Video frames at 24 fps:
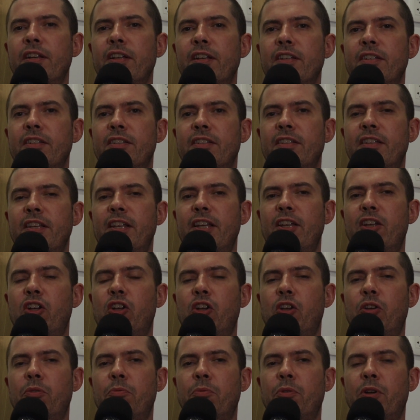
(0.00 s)
as the
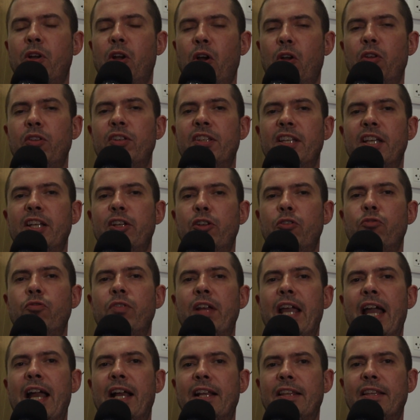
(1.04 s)
content you're
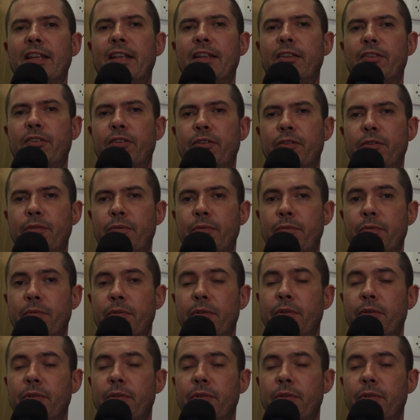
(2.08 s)
reacting to,